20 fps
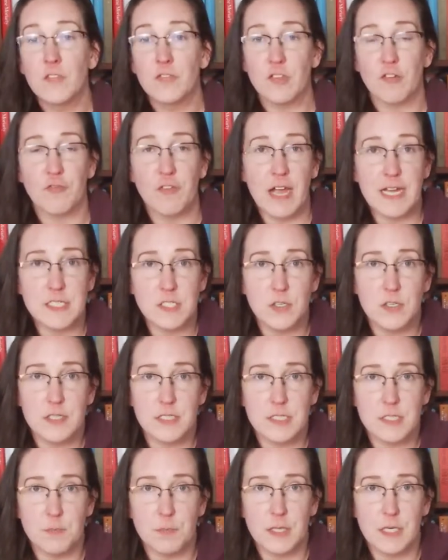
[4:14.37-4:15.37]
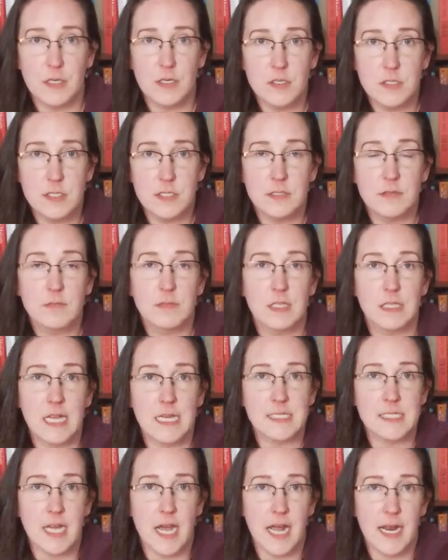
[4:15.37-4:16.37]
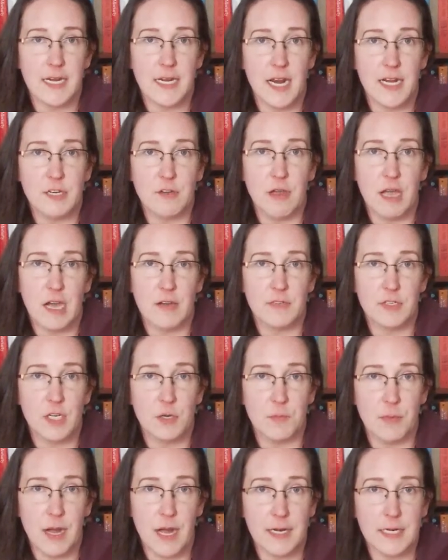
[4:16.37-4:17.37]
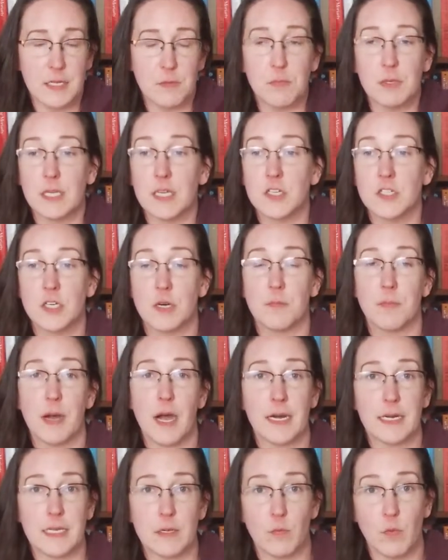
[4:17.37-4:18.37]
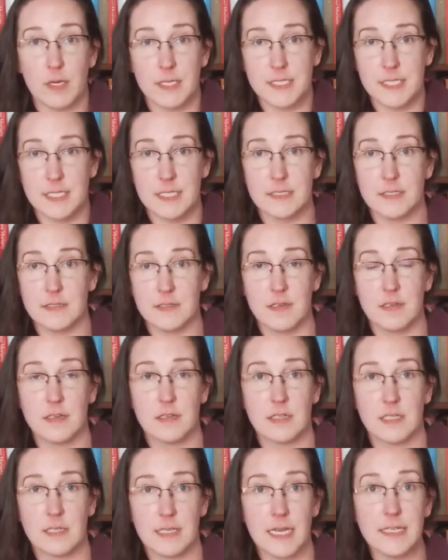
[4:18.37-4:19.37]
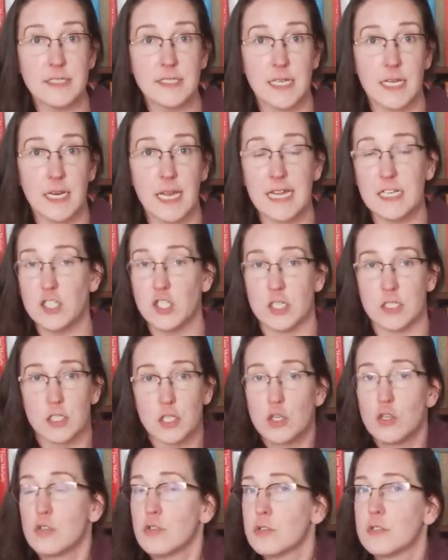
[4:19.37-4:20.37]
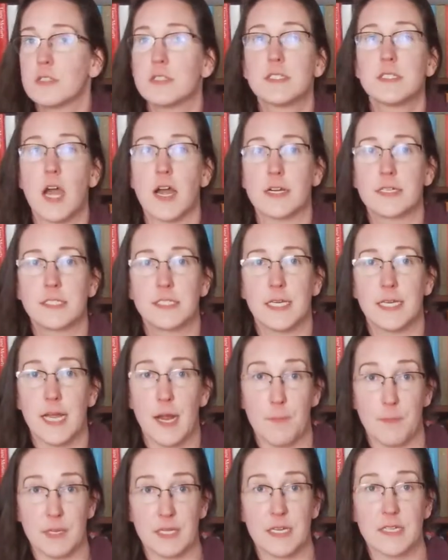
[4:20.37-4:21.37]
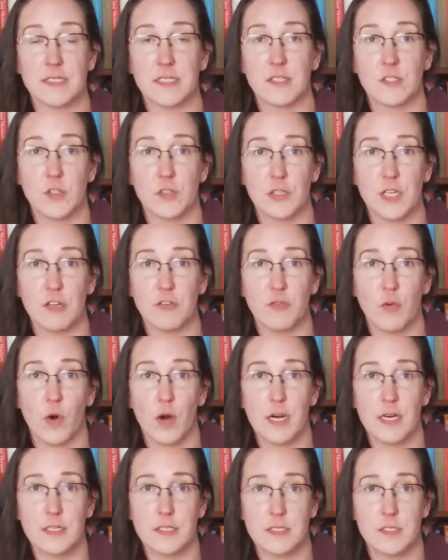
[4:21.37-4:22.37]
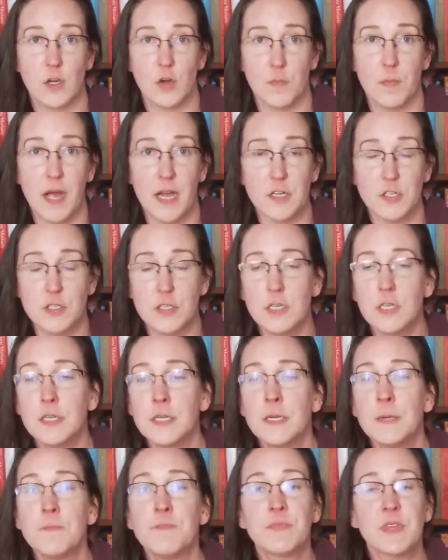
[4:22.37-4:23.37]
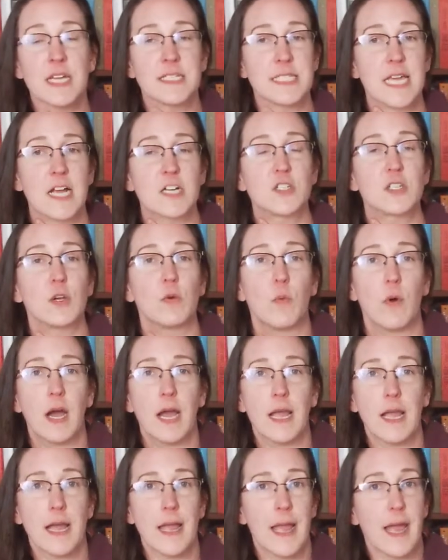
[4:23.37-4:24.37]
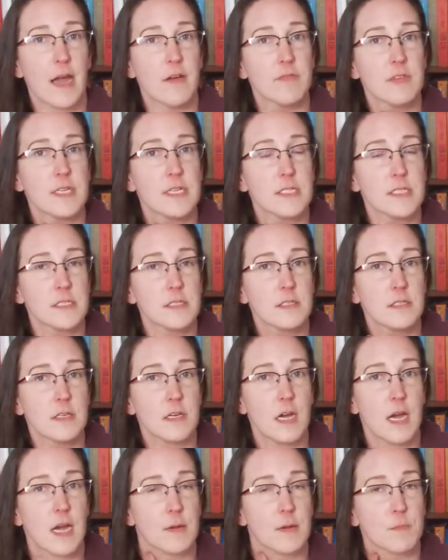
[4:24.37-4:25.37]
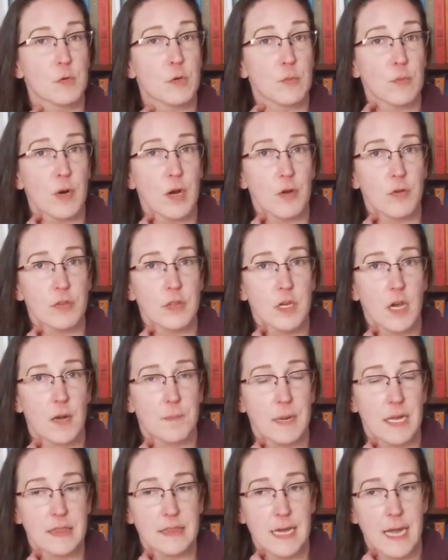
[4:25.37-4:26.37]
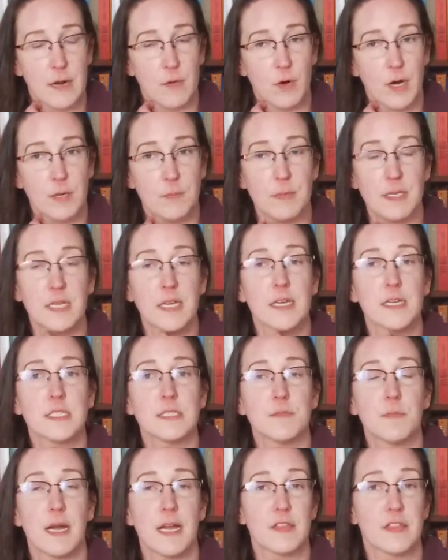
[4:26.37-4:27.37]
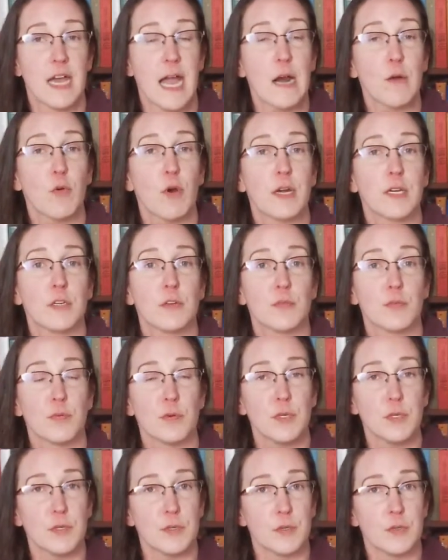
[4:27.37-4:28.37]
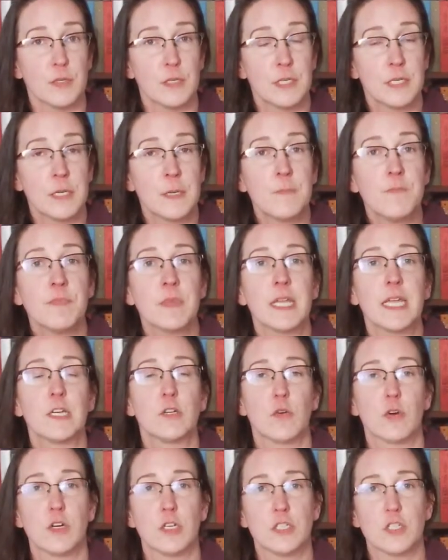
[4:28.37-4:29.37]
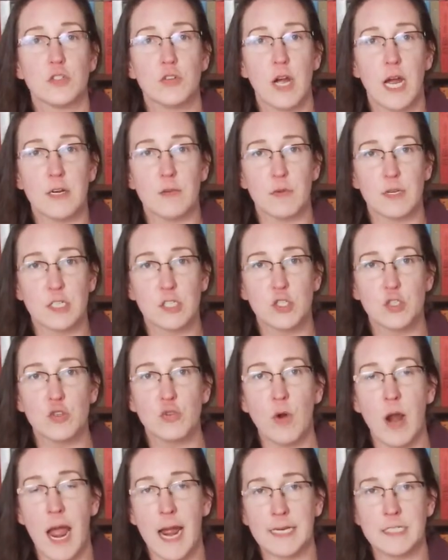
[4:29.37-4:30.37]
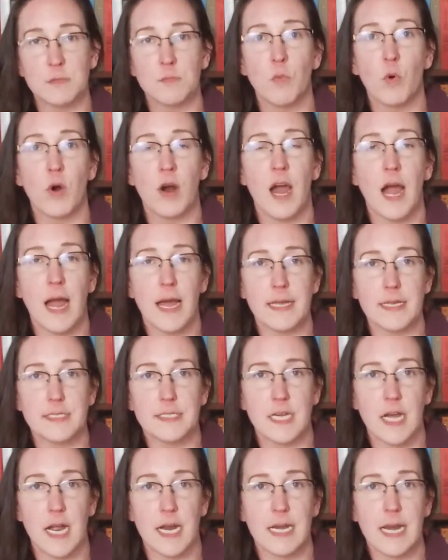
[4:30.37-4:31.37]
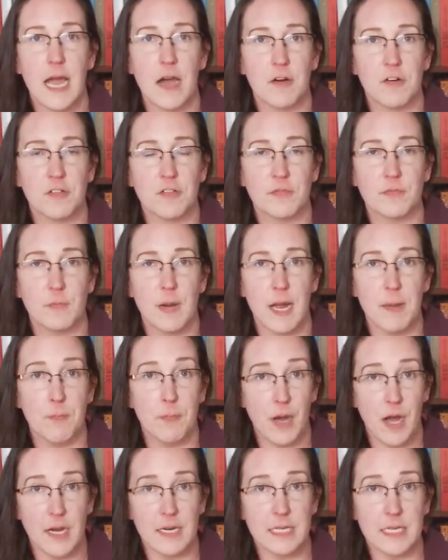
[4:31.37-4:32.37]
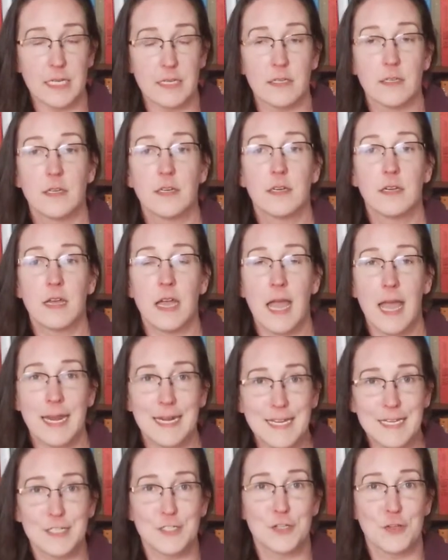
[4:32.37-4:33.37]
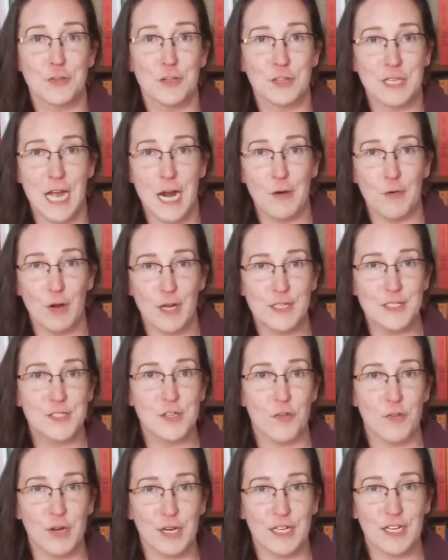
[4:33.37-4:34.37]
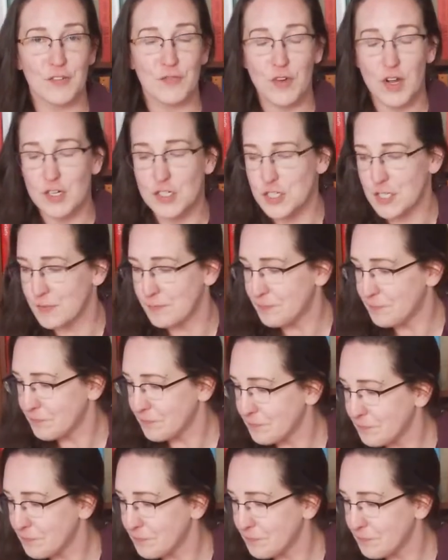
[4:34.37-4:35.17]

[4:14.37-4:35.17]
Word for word: The faster it disappears, the less iodine you have in your body, because your body, once it gets it, it just sucks it up because it's looking for it so much. That's actually why I have this growth on my thyroid, because my thyroid grew in order to try to extract more iodine out of my body and into the thyroid so that it could function.